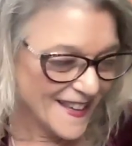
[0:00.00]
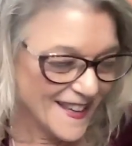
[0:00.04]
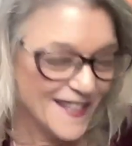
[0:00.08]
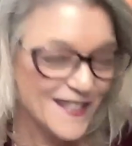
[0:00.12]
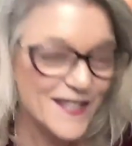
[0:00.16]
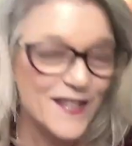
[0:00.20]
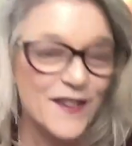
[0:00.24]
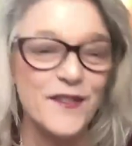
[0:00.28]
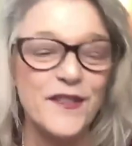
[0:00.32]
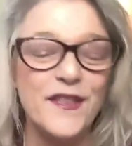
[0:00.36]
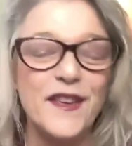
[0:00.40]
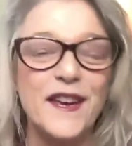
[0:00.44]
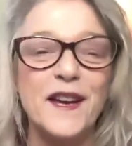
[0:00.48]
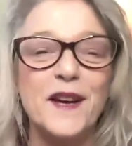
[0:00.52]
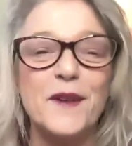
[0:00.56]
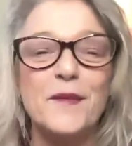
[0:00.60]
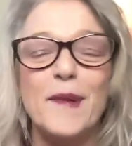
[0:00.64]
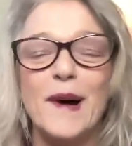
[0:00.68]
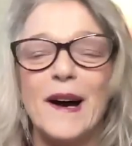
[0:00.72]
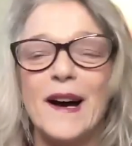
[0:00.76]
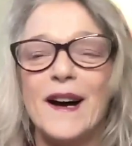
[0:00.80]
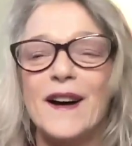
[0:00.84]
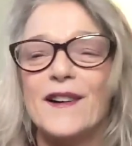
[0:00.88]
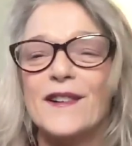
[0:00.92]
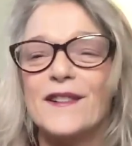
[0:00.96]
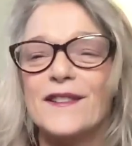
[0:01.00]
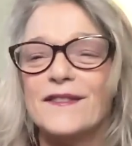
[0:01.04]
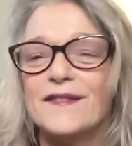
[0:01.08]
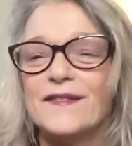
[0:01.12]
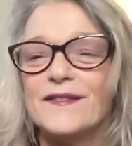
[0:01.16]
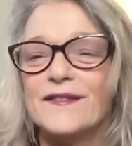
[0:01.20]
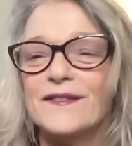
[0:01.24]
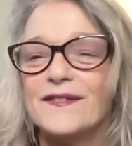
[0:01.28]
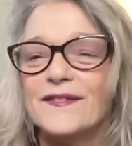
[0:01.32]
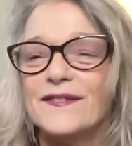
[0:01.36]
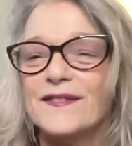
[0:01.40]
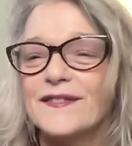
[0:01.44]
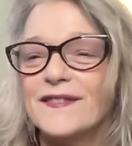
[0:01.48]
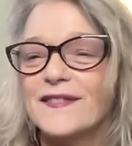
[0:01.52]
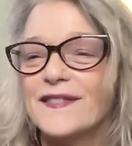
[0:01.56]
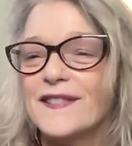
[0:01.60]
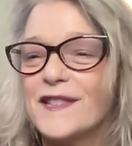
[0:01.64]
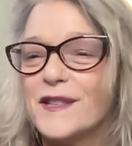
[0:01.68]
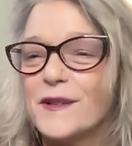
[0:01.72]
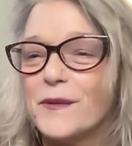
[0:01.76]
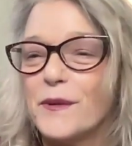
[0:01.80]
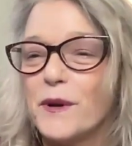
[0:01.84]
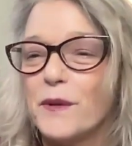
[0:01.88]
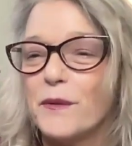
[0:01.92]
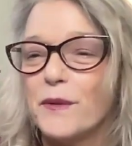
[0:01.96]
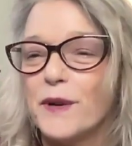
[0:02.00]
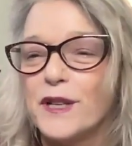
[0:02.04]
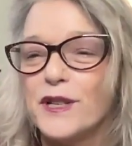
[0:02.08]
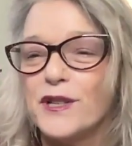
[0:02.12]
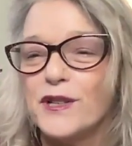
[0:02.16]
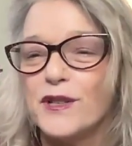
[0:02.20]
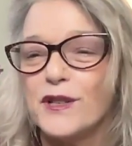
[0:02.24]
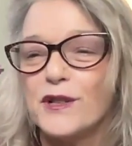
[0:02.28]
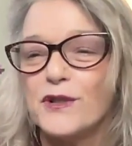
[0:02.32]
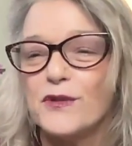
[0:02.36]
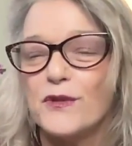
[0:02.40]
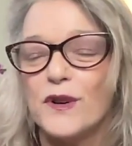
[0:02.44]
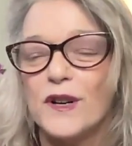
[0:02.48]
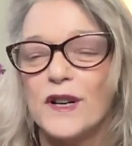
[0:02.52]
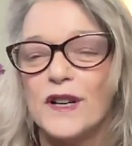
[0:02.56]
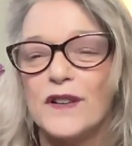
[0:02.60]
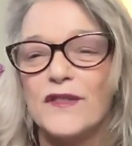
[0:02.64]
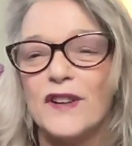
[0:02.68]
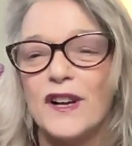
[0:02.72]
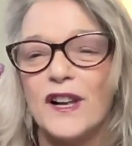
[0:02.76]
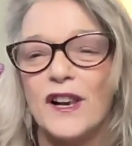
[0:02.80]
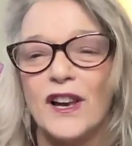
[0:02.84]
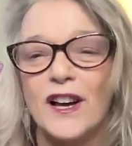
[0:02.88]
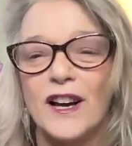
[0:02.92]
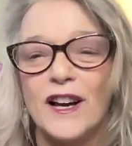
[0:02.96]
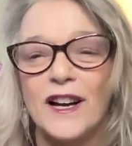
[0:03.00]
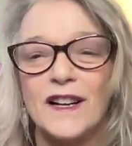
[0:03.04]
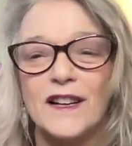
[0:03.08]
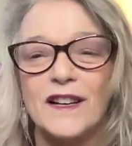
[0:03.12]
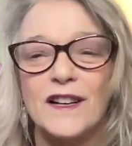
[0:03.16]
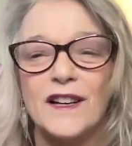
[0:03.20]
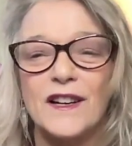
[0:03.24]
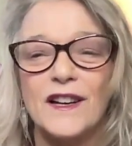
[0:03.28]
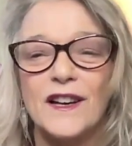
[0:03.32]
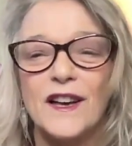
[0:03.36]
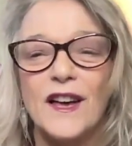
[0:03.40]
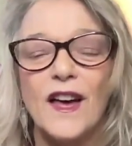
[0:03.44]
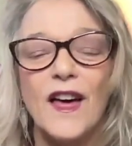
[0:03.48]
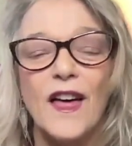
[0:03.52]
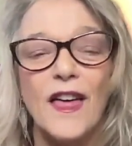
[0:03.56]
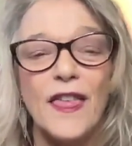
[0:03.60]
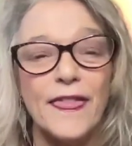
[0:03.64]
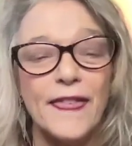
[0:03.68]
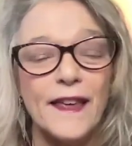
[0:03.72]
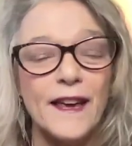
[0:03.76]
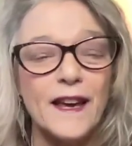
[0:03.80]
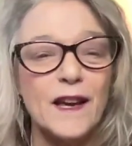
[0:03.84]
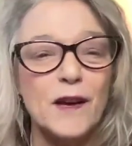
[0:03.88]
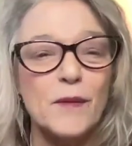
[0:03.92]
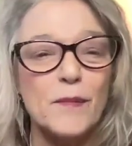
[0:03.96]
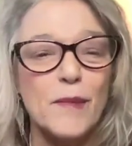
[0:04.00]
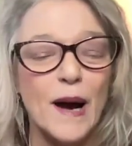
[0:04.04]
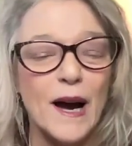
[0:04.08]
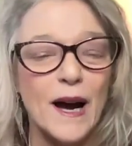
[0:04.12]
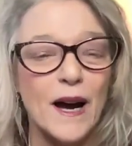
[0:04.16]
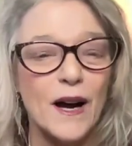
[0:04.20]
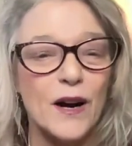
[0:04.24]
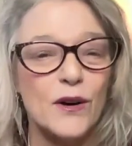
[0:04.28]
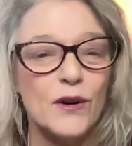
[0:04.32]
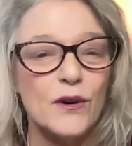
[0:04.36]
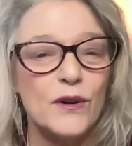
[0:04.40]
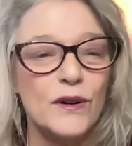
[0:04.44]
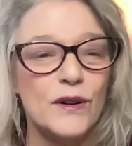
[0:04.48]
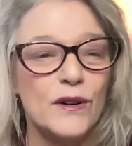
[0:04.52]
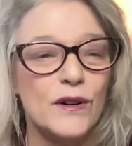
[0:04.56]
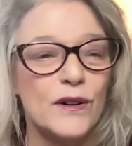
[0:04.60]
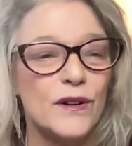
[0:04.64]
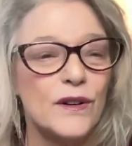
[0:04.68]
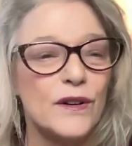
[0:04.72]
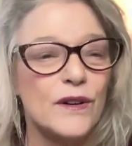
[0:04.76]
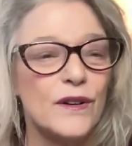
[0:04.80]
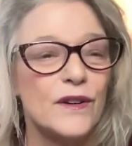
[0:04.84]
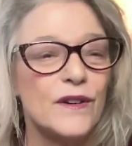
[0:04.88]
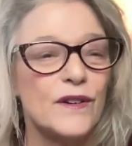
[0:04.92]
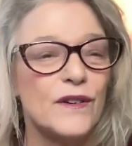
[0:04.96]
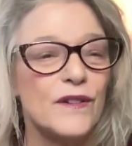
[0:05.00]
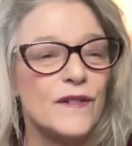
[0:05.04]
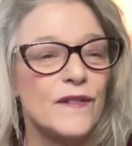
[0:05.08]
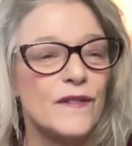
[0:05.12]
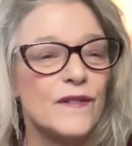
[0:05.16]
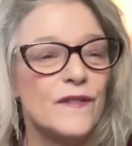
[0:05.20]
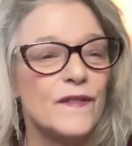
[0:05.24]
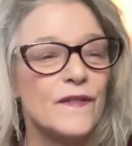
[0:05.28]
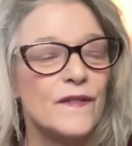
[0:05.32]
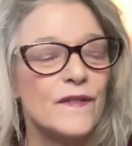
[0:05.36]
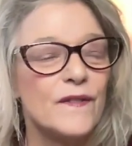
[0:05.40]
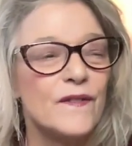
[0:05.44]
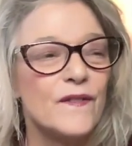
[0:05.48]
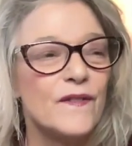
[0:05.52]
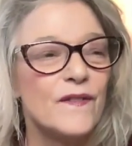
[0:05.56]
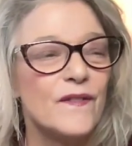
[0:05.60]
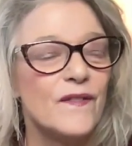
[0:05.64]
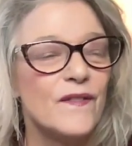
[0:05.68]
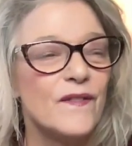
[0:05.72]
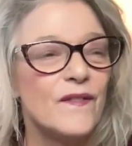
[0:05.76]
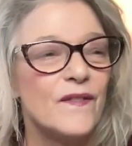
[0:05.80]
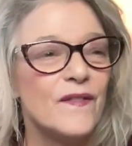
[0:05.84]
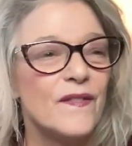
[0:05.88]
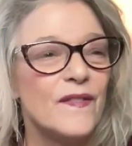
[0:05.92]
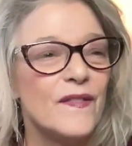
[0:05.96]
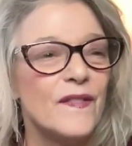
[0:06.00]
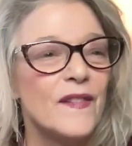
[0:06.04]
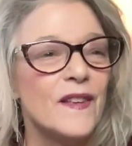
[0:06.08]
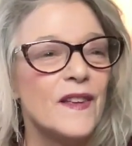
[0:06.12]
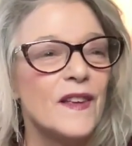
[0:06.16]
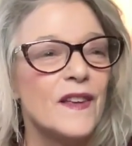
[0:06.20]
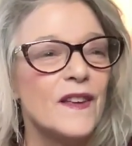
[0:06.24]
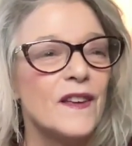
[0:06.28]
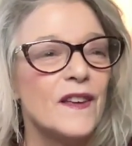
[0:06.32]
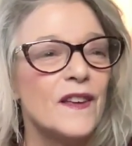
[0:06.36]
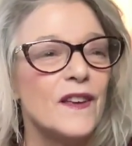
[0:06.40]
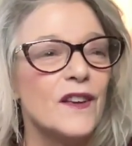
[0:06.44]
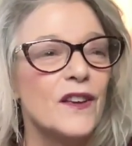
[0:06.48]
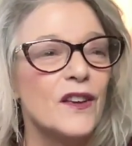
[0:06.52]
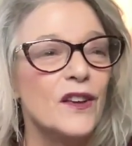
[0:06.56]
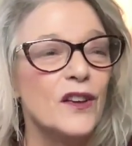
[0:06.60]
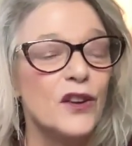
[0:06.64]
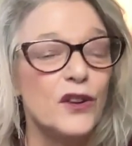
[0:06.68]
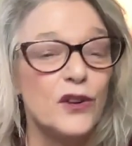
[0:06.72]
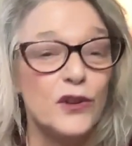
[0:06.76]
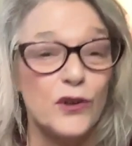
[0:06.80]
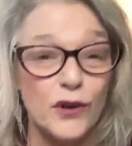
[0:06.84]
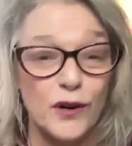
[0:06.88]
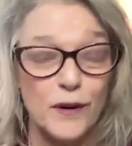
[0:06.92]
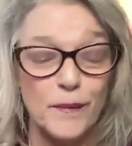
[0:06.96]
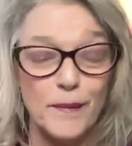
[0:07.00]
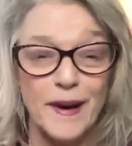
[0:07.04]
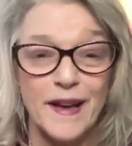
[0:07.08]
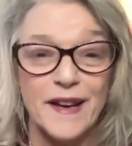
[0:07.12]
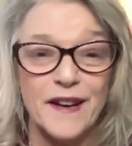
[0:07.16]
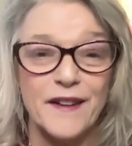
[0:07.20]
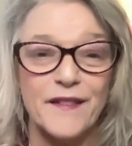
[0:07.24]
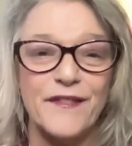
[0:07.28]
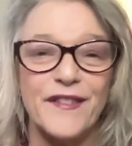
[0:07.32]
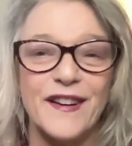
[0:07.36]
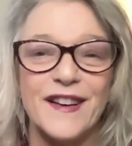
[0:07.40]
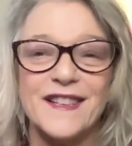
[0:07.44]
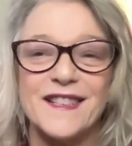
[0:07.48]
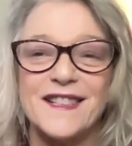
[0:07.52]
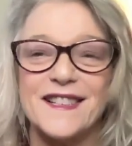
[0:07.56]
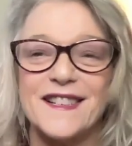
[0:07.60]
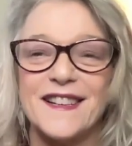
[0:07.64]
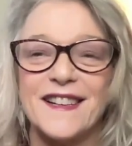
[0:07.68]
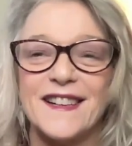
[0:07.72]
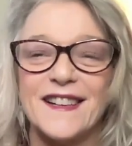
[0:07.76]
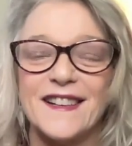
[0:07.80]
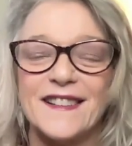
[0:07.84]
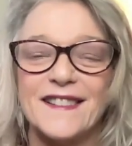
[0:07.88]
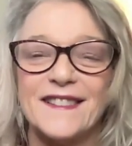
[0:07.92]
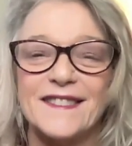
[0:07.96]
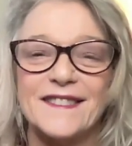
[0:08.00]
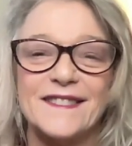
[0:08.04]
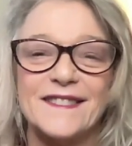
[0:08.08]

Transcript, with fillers: So think about, as we reach the 12 o'clock, think about your manifesting.